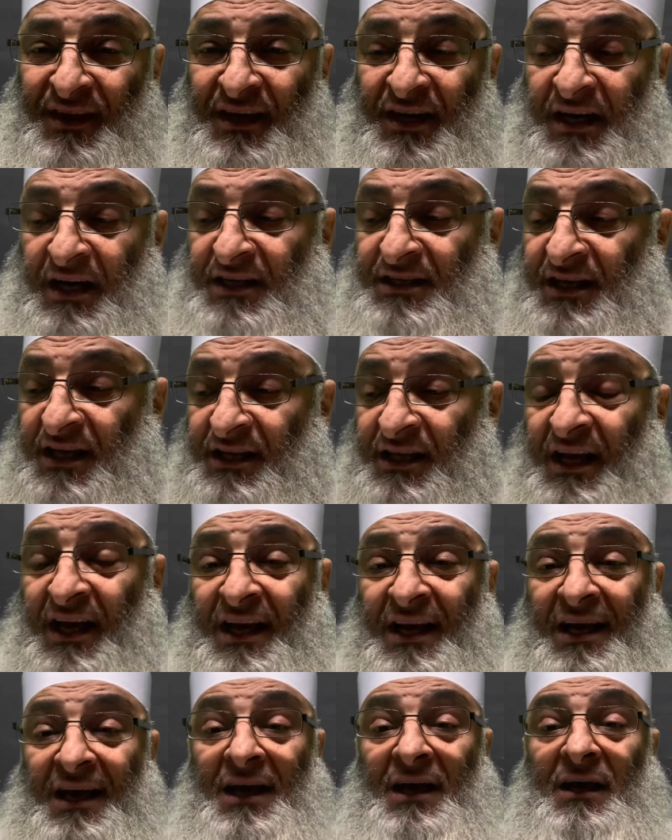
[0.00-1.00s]
He said,
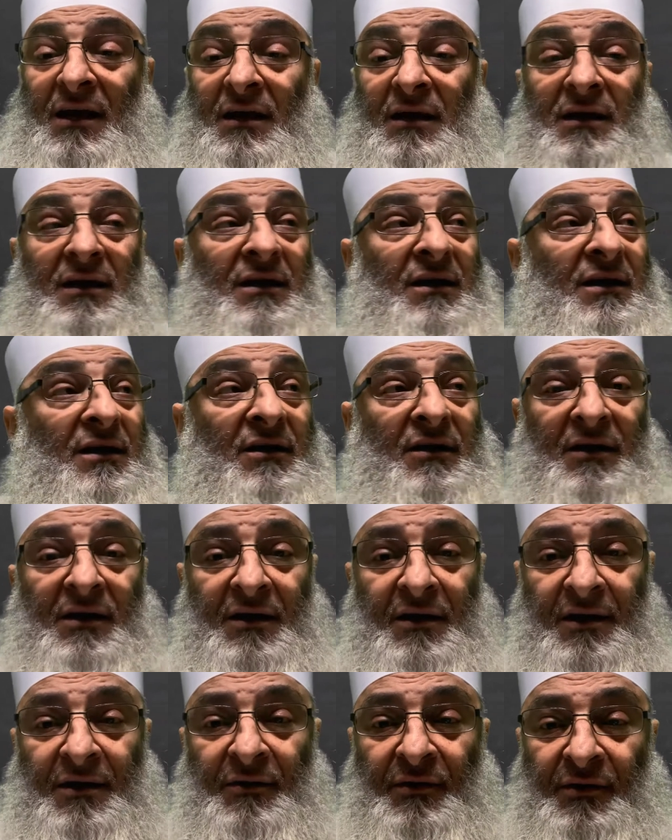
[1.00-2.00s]

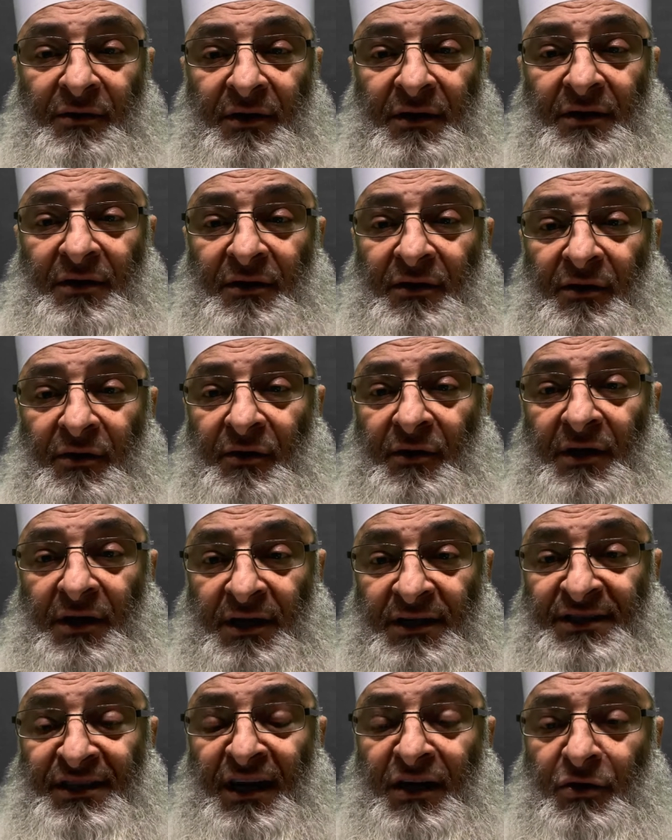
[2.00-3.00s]

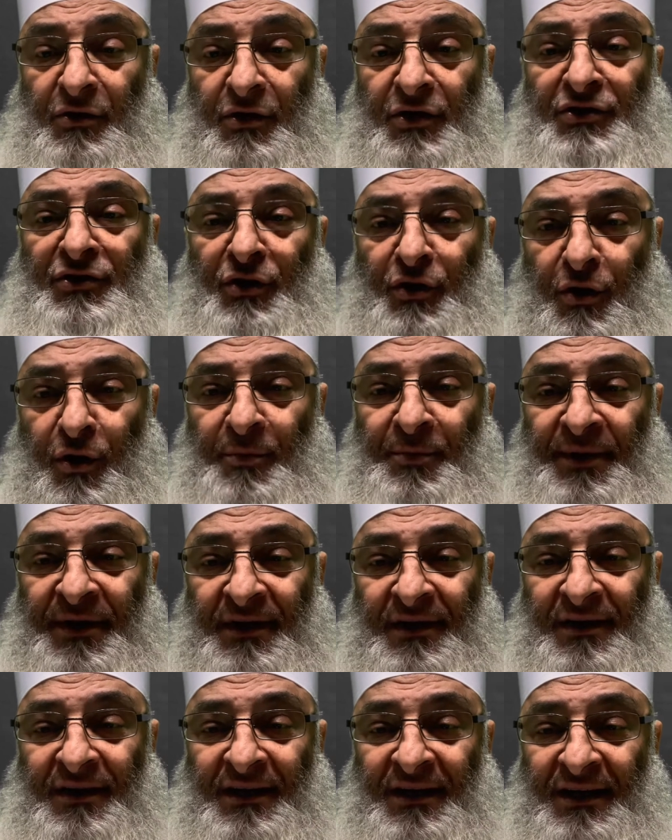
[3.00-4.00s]
is it closed or open?
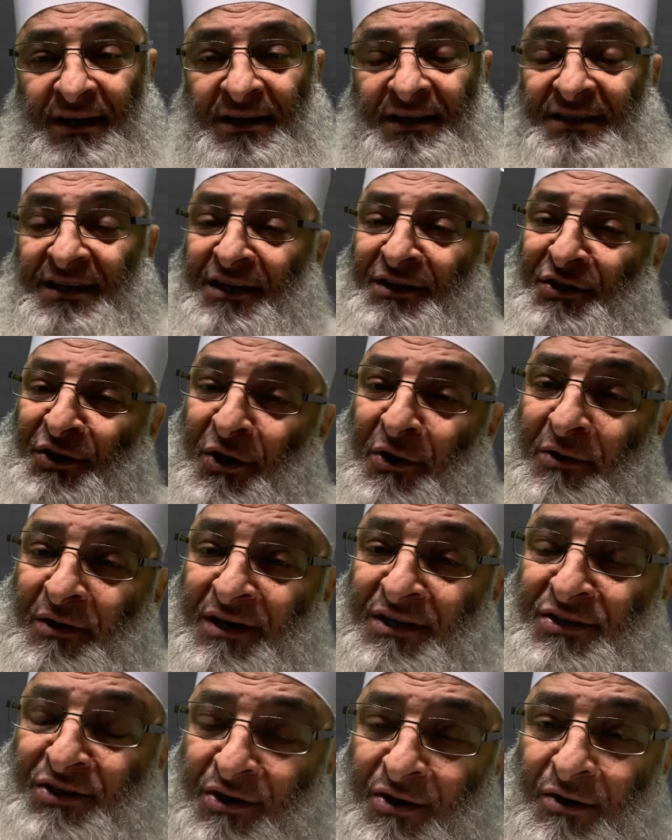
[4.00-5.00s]
He said, no,
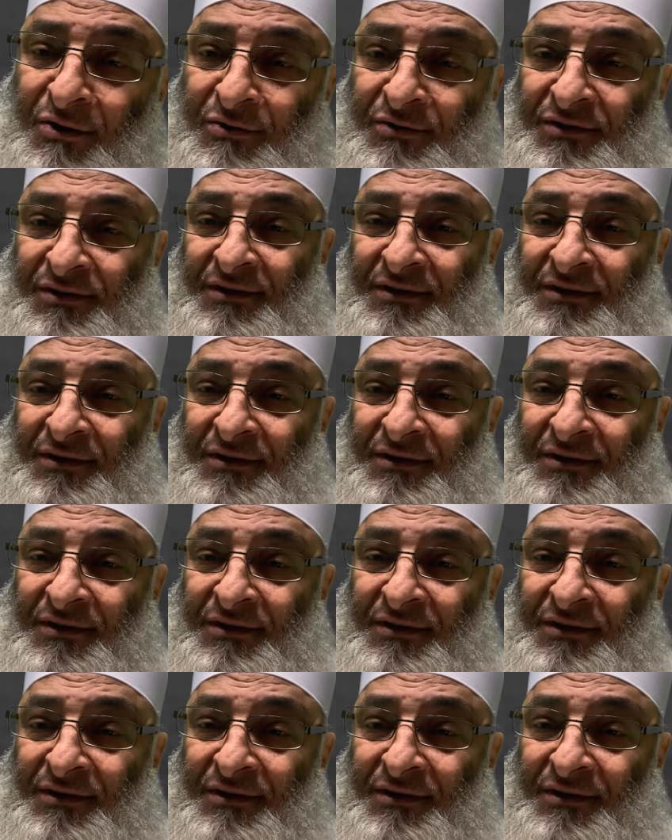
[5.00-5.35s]
it's closed